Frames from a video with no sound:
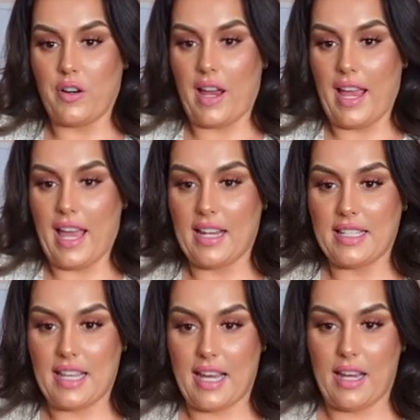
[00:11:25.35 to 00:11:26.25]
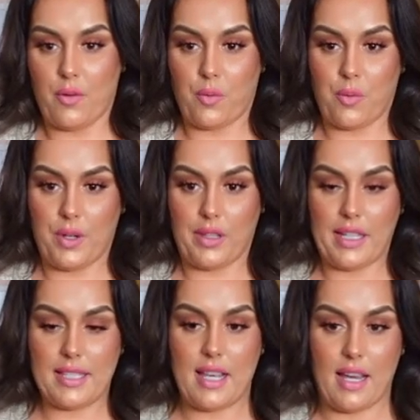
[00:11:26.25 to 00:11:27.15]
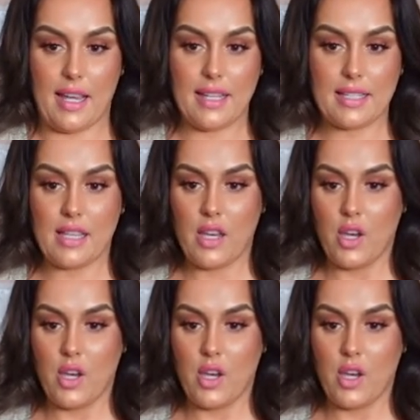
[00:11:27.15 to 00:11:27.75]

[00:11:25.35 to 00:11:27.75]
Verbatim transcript: I had to tie it really tight.